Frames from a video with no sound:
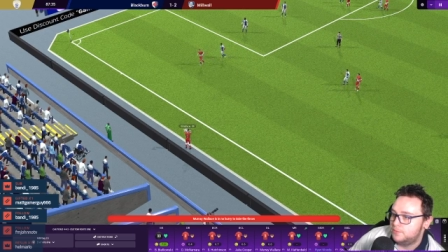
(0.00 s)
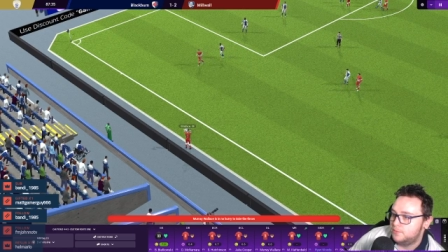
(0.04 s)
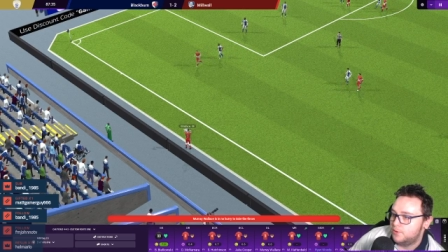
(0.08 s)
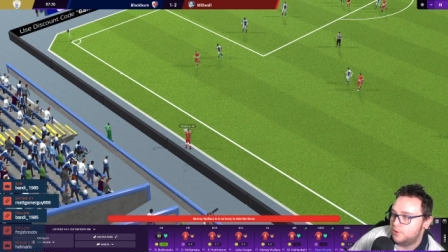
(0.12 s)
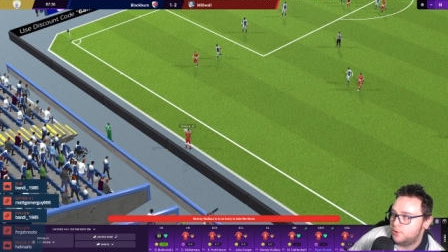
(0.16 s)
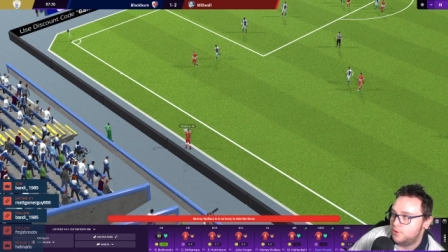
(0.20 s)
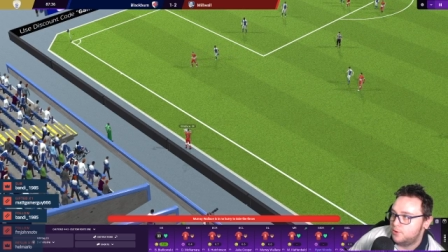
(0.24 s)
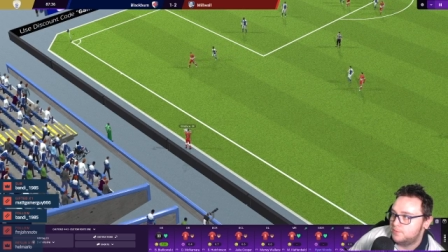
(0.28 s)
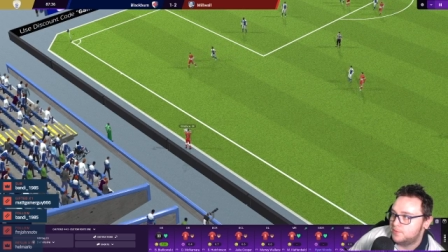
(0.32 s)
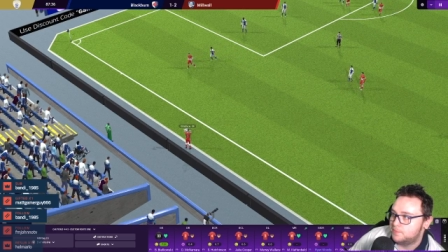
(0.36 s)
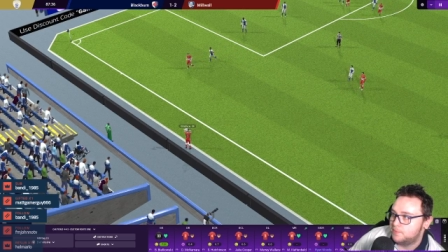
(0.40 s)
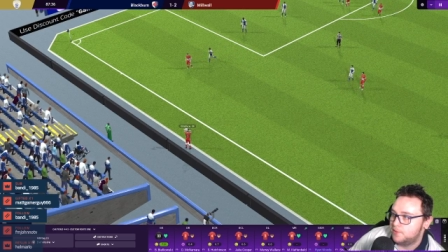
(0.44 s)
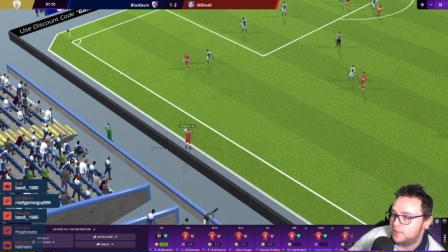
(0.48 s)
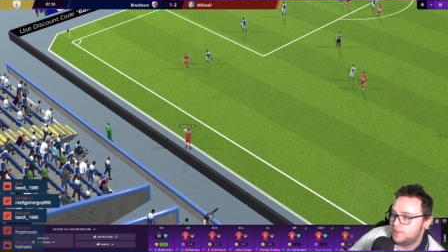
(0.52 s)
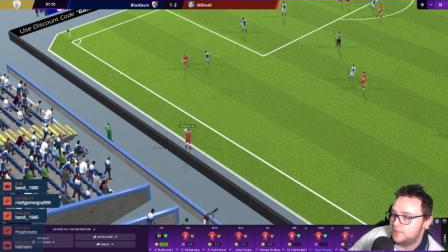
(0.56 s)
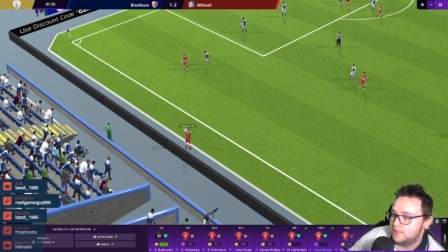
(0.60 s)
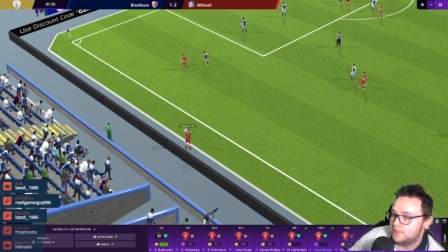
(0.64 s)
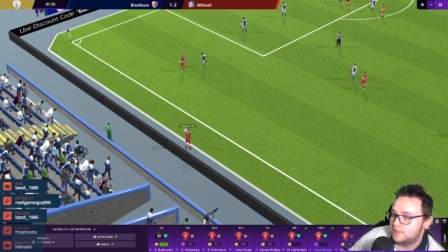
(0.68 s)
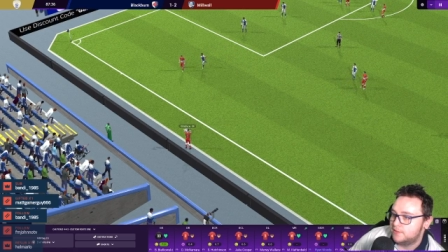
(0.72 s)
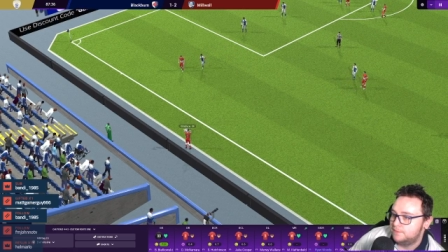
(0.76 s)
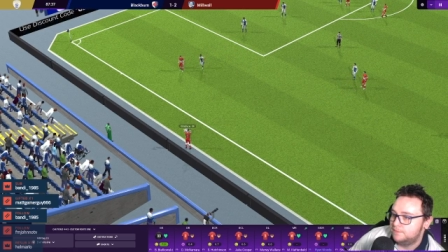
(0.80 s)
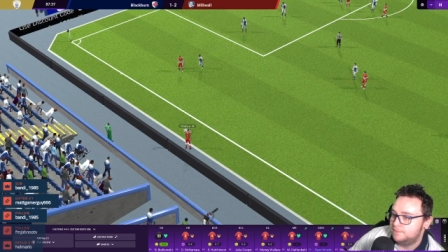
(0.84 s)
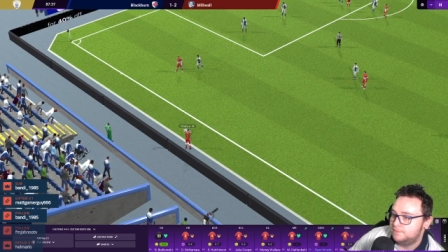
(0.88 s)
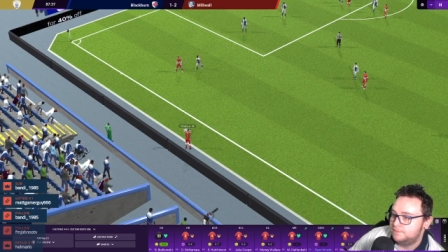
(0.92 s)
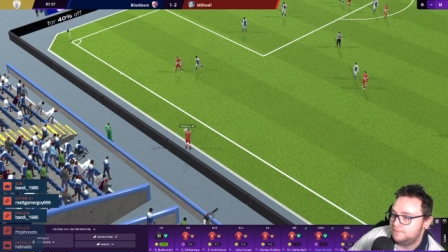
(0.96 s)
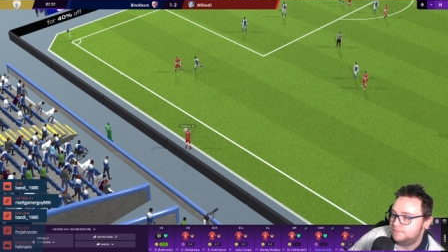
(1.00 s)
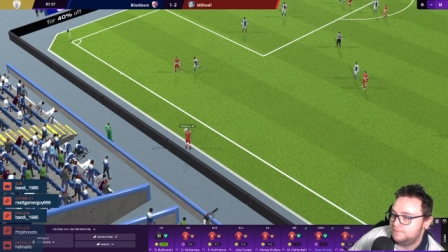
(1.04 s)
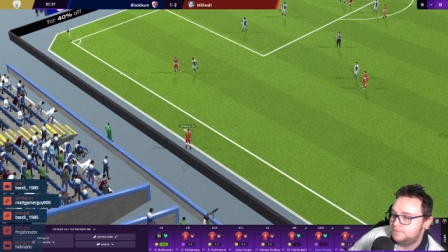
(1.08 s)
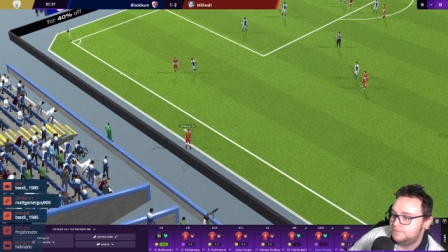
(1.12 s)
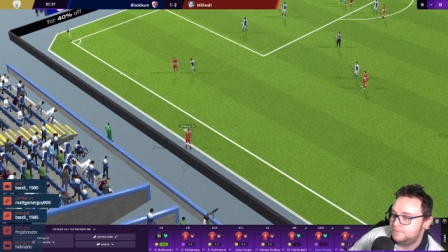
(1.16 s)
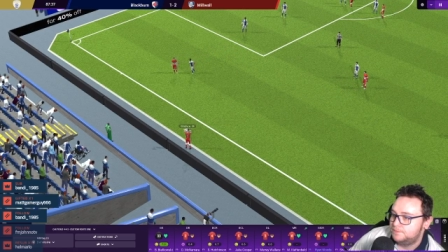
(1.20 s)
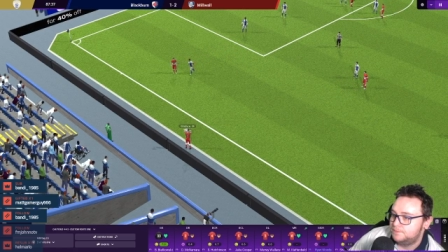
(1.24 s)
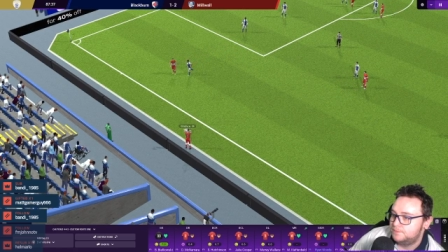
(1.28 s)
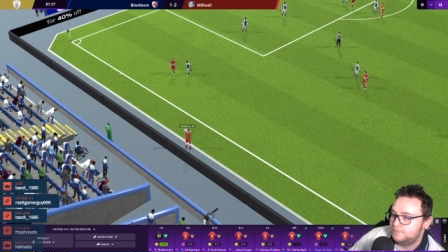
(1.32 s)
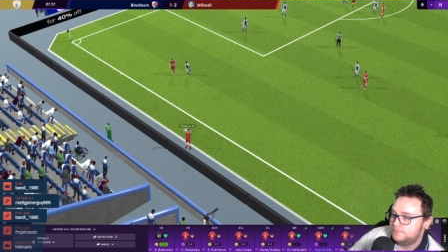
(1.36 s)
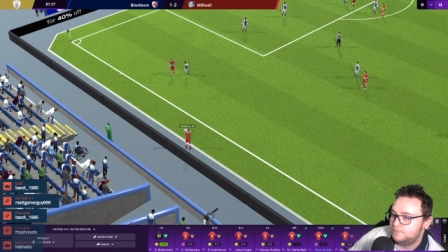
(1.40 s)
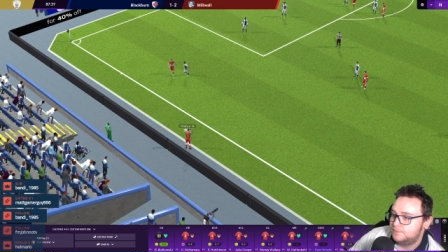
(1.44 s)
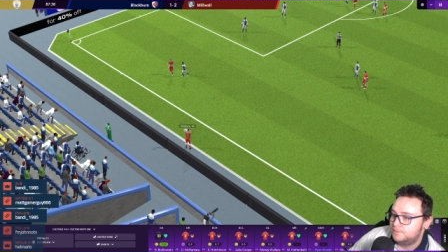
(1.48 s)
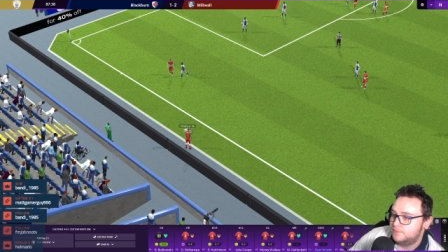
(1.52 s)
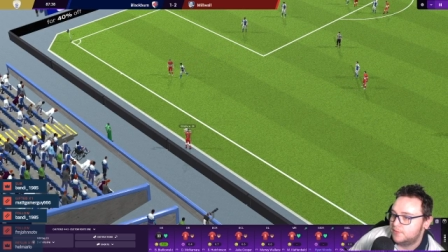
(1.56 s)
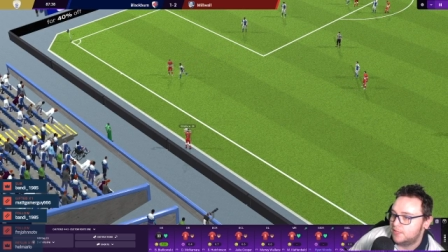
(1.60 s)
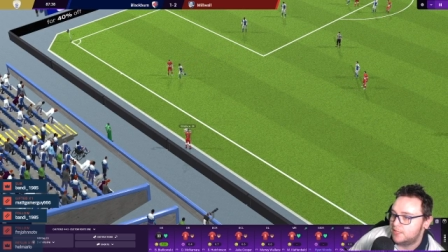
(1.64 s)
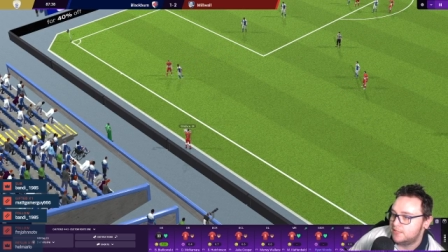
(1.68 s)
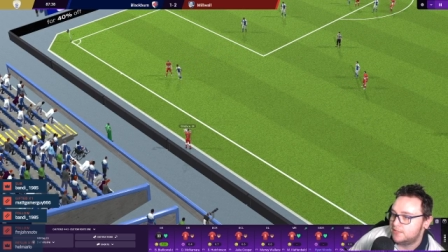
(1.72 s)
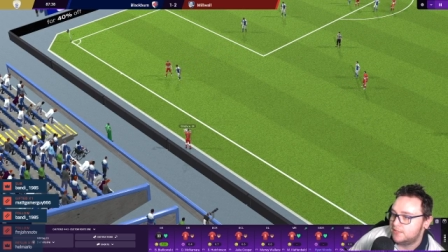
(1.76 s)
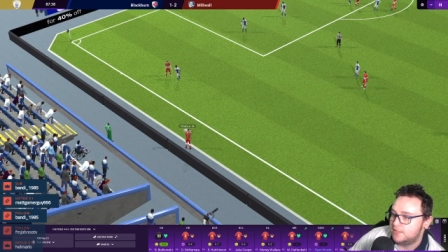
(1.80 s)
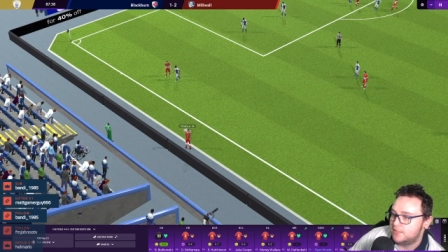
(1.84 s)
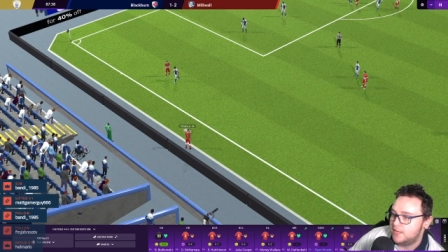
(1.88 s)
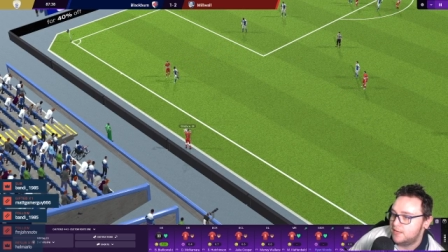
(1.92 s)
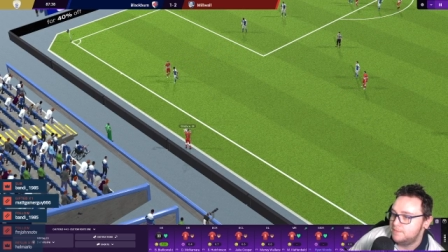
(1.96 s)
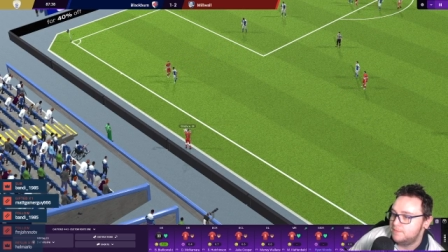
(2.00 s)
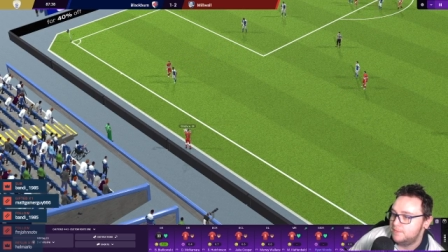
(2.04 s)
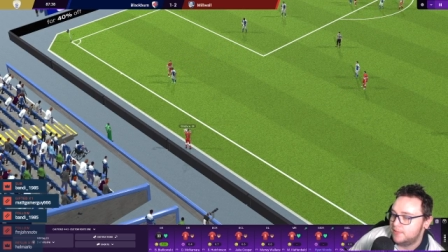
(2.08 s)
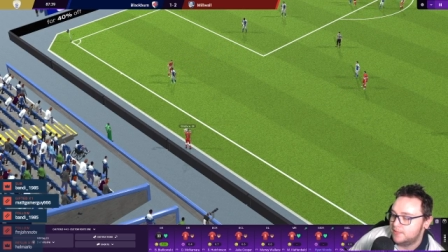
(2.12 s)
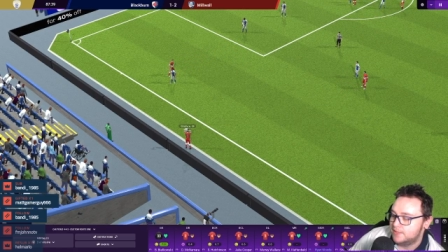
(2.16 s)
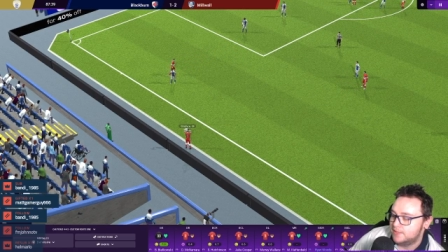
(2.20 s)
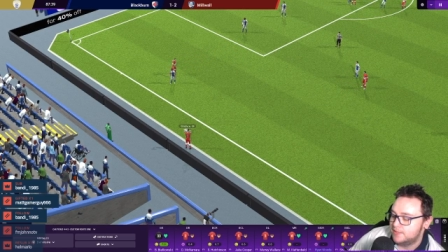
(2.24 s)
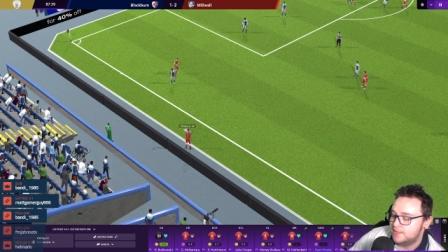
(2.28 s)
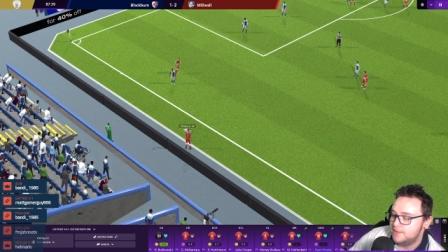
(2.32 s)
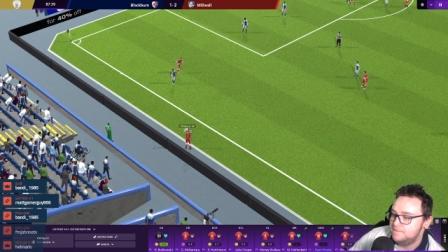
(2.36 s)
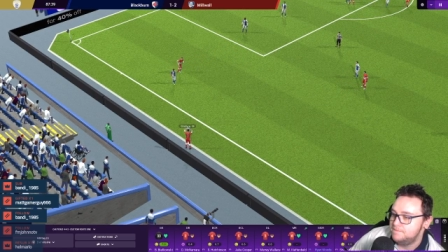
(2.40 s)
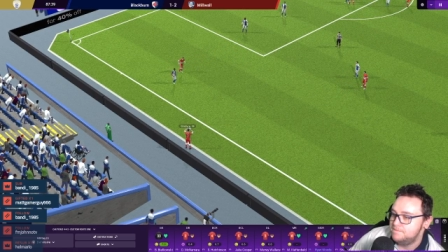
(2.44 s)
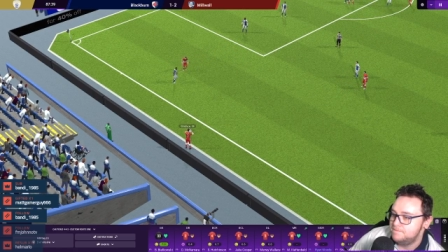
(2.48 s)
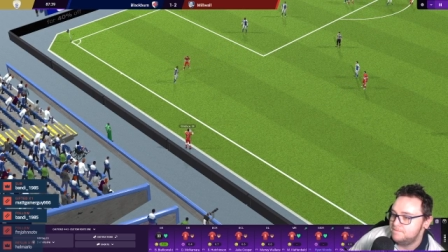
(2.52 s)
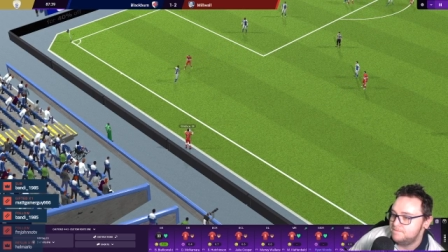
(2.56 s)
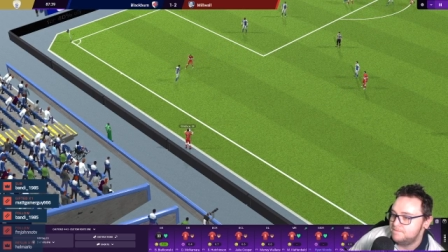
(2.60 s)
Coops, please. Take your time. That's it.